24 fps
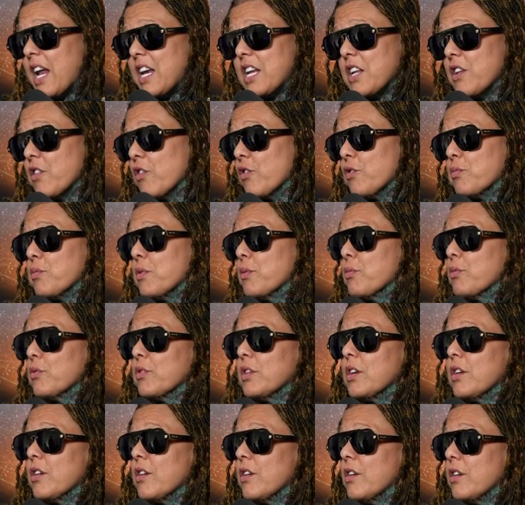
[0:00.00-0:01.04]
any of those people
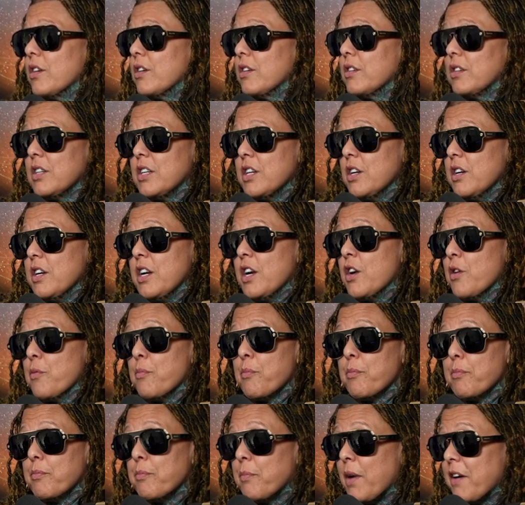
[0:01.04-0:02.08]
near yeah. near
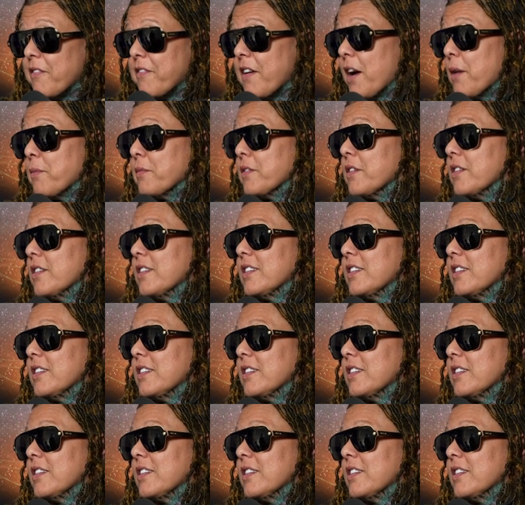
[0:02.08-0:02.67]
my family.